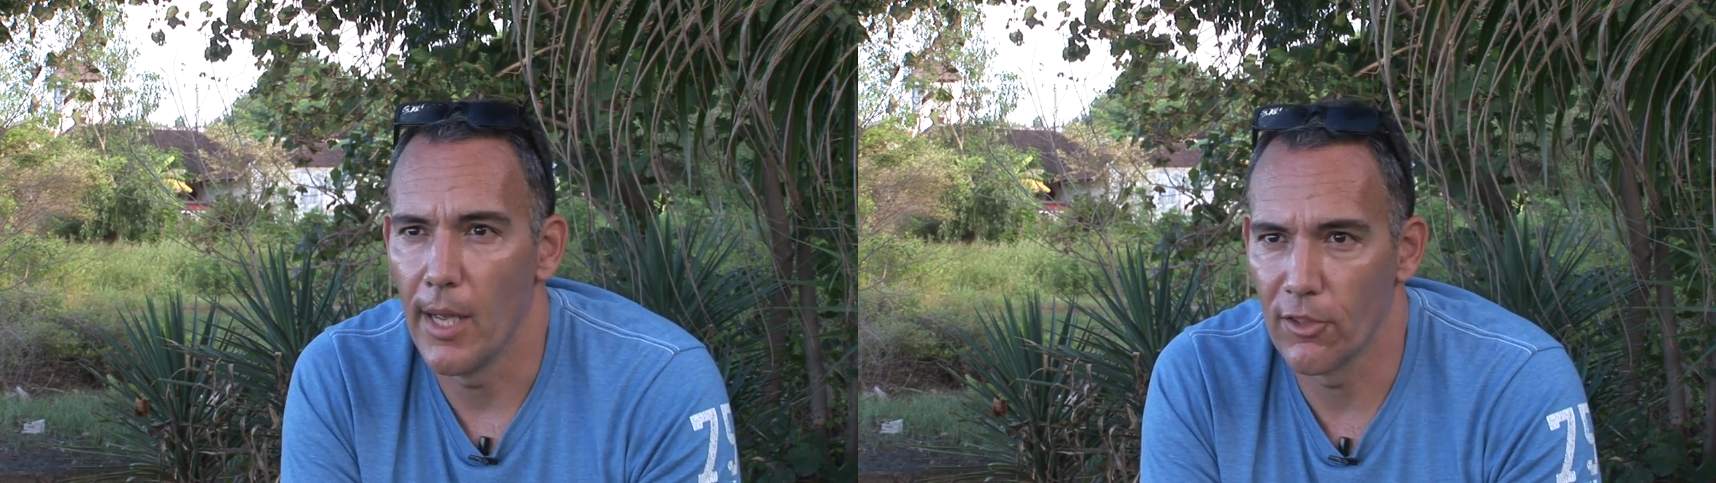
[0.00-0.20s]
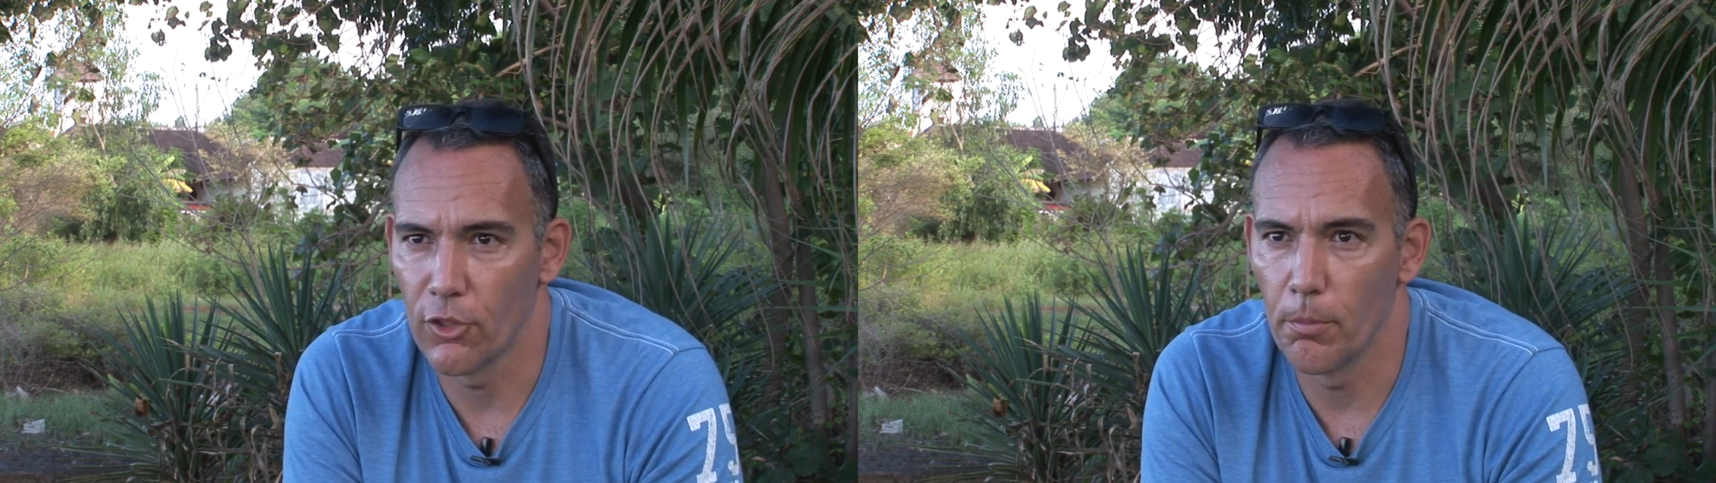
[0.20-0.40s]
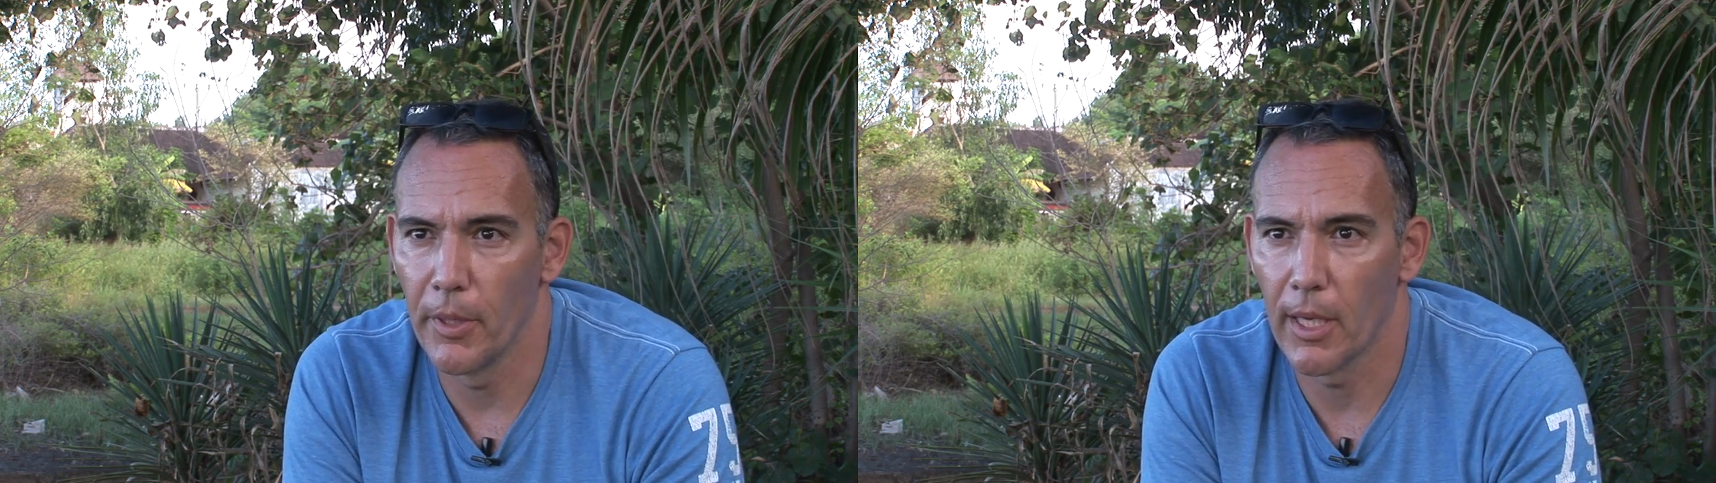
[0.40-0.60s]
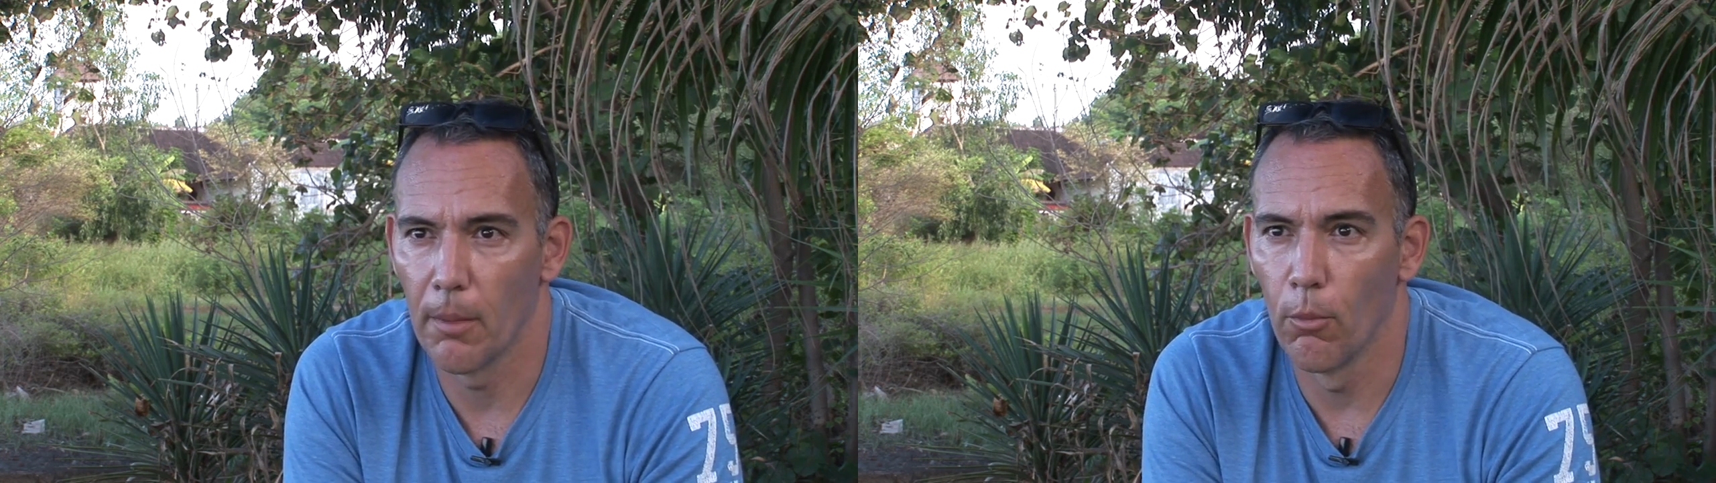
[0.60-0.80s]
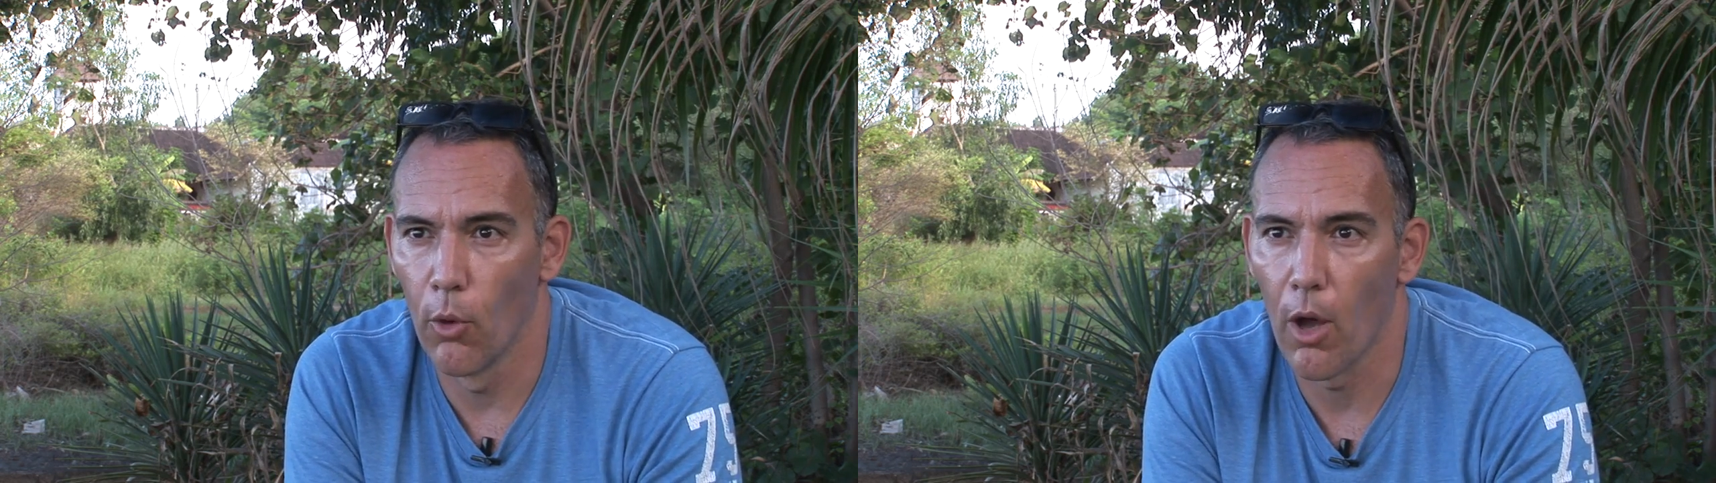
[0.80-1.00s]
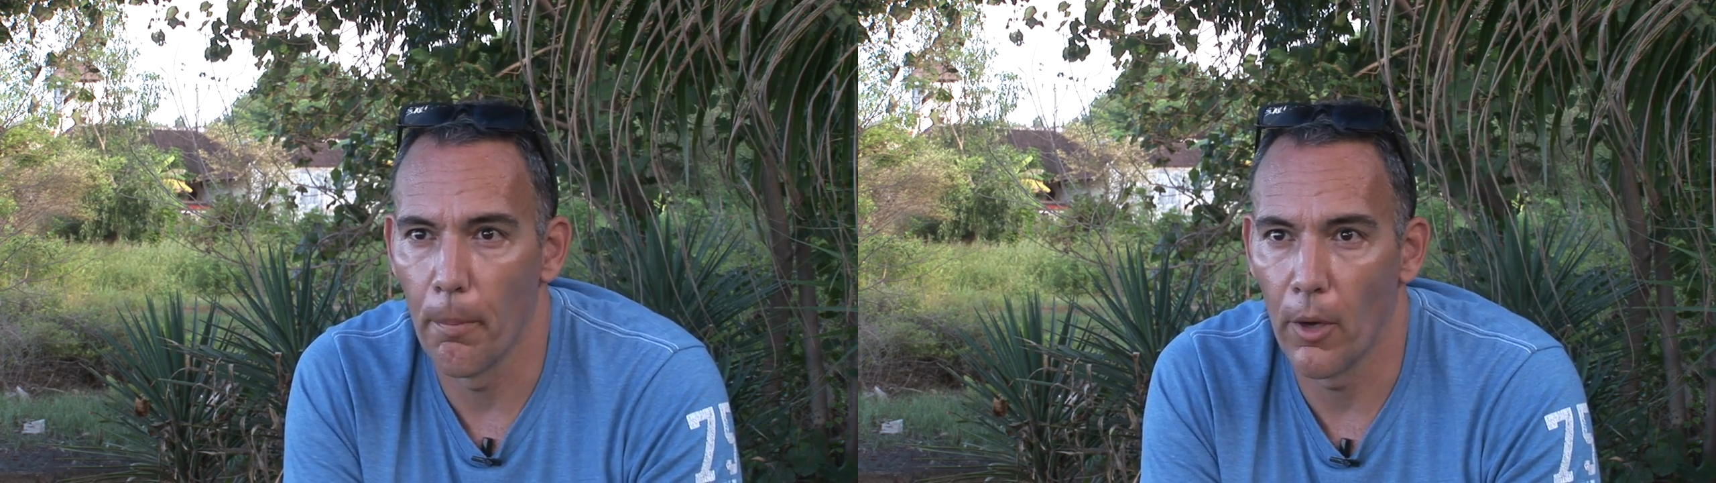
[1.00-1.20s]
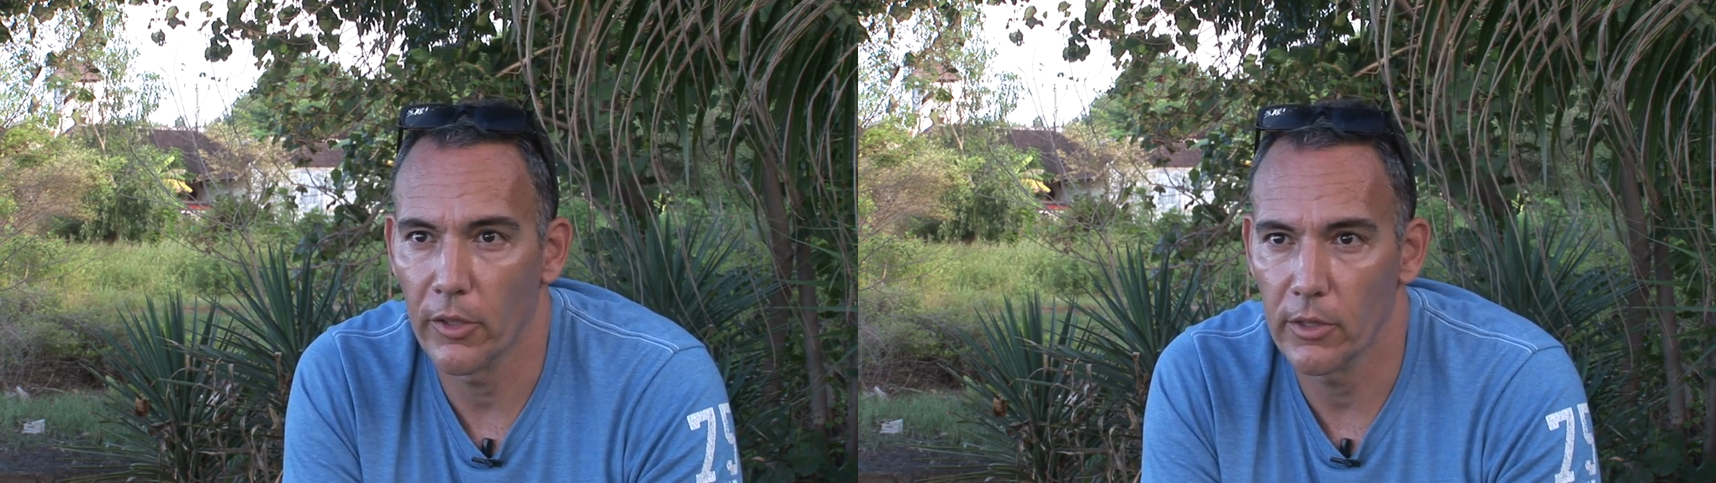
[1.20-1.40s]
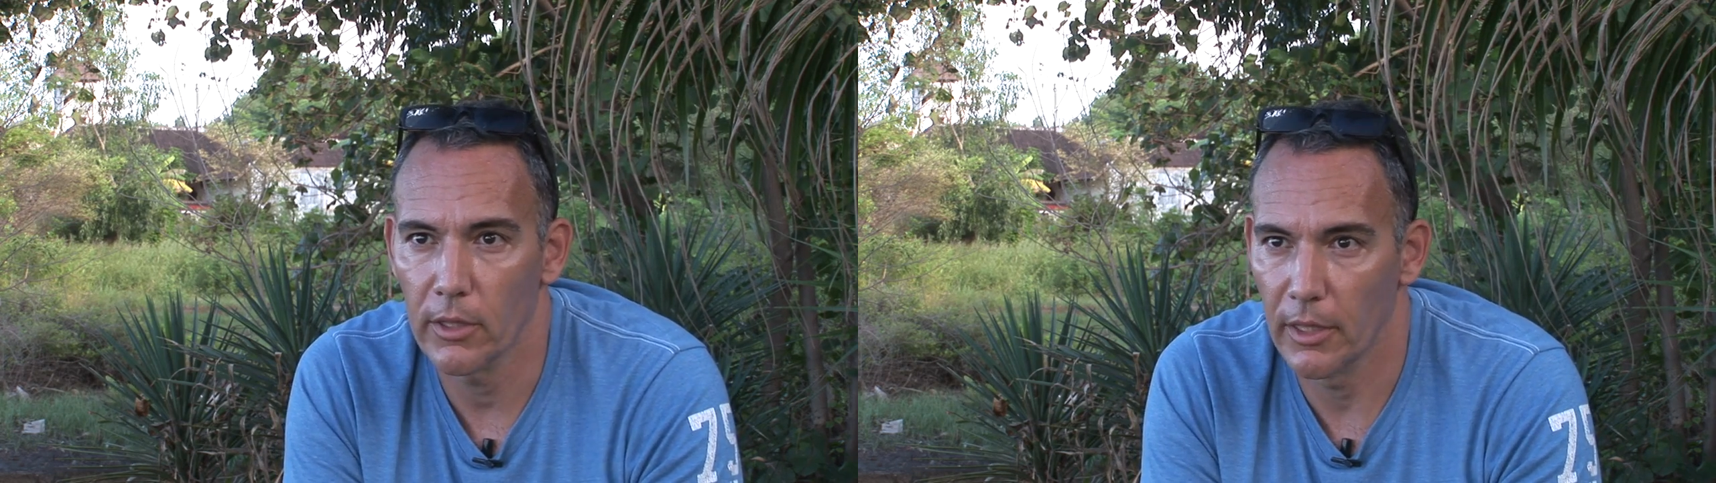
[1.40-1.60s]
as you become more
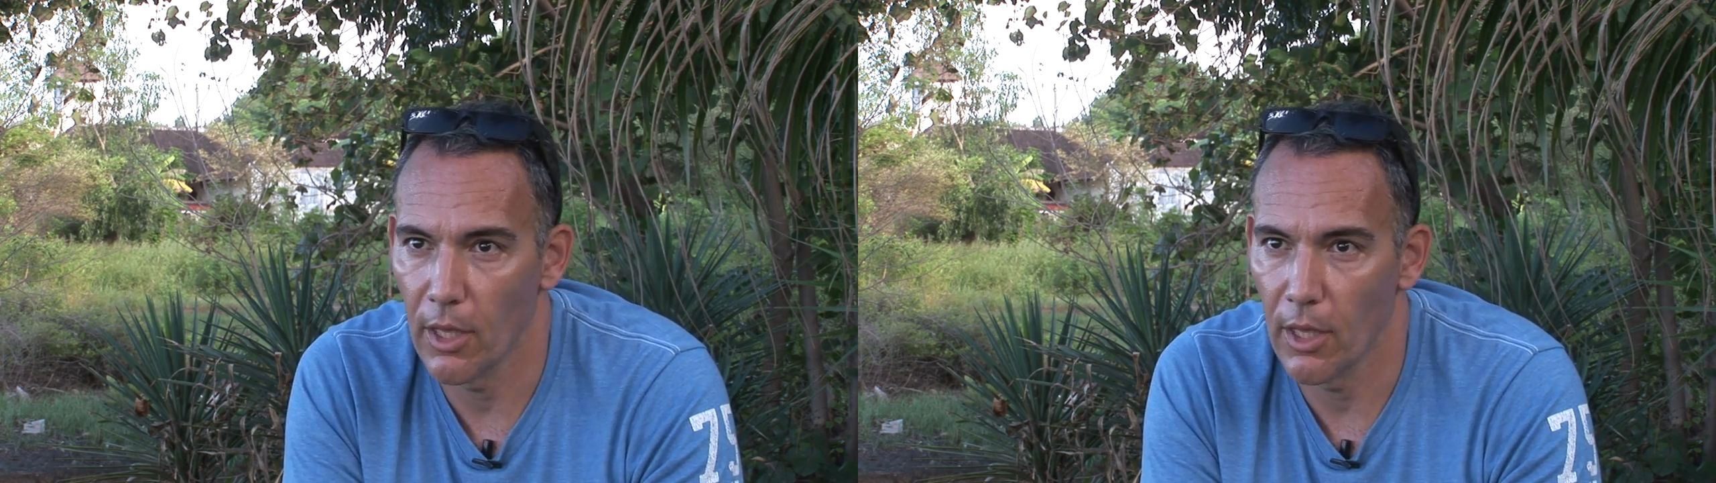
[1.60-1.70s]
hypoxic.